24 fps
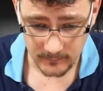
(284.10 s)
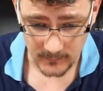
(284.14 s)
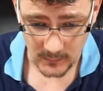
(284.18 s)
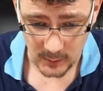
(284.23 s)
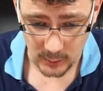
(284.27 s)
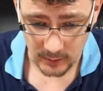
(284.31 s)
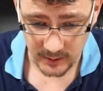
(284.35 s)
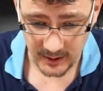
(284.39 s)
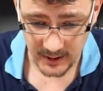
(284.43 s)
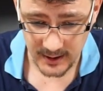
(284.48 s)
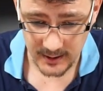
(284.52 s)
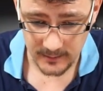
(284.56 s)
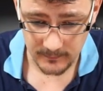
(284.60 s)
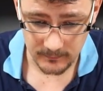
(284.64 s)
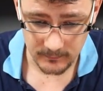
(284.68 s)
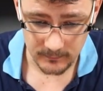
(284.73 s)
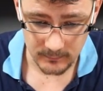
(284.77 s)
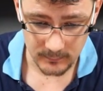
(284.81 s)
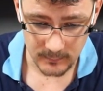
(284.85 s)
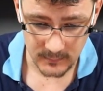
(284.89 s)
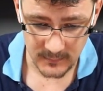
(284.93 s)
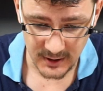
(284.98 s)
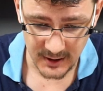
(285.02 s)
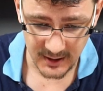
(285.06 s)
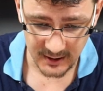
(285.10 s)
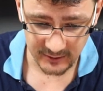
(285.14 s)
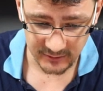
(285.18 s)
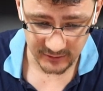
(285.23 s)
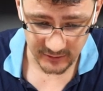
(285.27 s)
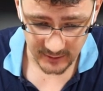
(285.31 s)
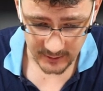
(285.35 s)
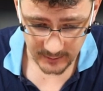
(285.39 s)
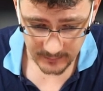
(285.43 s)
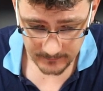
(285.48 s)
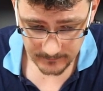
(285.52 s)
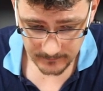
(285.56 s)
Okay,
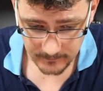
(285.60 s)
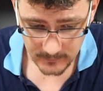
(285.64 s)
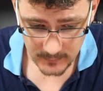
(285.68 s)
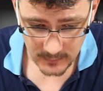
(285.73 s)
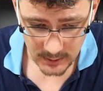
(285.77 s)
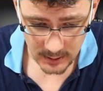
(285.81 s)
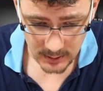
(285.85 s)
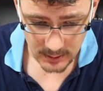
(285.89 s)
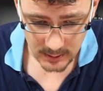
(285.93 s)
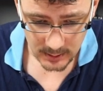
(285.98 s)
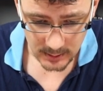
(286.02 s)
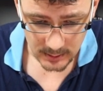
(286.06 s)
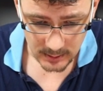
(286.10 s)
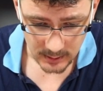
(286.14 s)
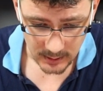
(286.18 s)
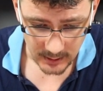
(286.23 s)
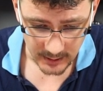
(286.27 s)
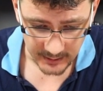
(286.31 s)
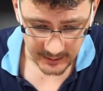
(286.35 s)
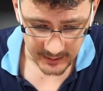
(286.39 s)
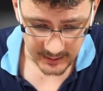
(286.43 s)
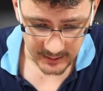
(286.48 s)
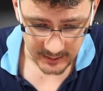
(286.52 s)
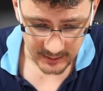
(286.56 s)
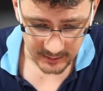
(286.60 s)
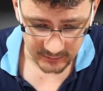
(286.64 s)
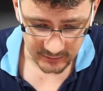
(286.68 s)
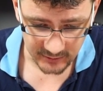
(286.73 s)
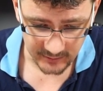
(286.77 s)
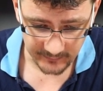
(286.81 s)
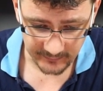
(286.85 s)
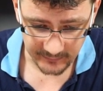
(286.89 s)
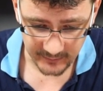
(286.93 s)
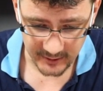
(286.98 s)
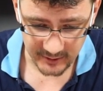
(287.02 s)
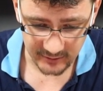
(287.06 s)
next. IKEA
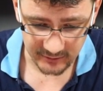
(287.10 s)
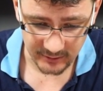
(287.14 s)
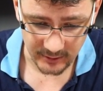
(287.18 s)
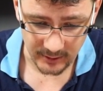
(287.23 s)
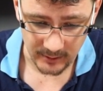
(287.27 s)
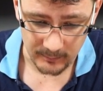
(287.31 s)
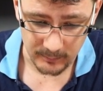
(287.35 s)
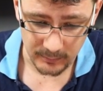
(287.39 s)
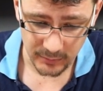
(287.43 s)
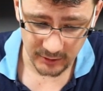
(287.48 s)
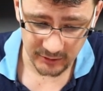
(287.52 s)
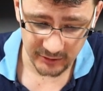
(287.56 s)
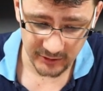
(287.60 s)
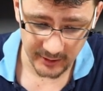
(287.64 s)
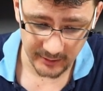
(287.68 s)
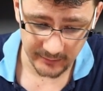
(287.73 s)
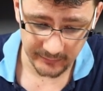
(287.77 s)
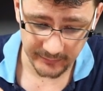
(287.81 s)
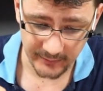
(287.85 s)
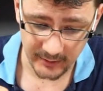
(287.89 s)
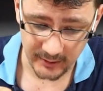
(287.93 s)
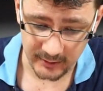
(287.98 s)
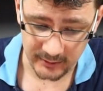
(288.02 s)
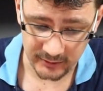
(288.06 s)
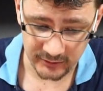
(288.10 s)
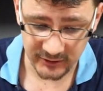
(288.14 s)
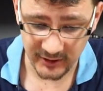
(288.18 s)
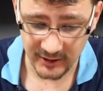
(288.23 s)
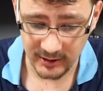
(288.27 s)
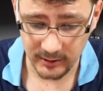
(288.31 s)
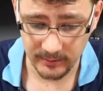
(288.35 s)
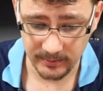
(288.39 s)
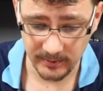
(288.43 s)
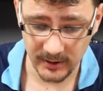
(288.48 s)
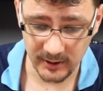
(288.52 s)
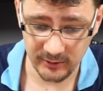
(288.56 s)
Symphonist bookshelf
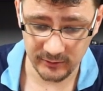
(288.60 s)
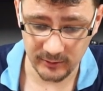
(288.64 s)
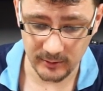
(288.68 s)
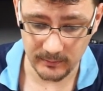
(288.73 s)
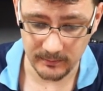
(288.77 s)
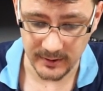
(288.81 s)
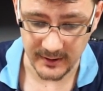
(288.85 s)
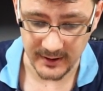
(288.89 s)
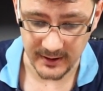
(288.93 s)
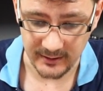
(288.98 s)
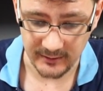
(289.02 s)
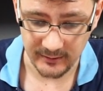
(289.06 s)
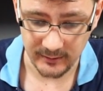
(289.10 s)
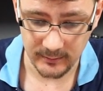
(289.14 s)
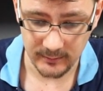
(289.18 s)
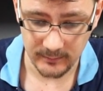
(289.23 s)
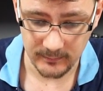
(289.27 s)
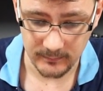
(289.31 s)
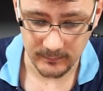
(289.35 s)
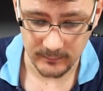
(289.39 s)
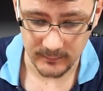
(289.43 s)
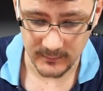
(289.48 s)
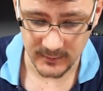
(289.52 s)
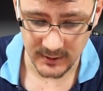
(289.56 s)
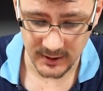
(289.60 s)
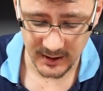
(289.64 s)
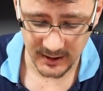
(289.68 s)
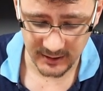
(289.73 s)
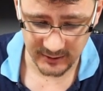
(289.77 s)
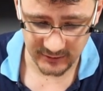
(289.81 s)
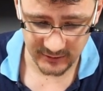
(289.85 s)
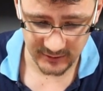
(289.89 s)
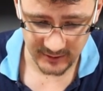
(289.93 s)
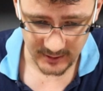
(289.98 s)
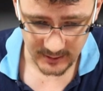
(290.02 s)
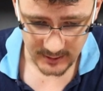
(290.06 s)
setup is complete.
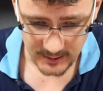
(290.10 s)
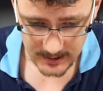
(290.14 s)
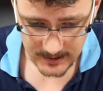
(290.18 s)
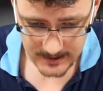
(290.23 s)
Next.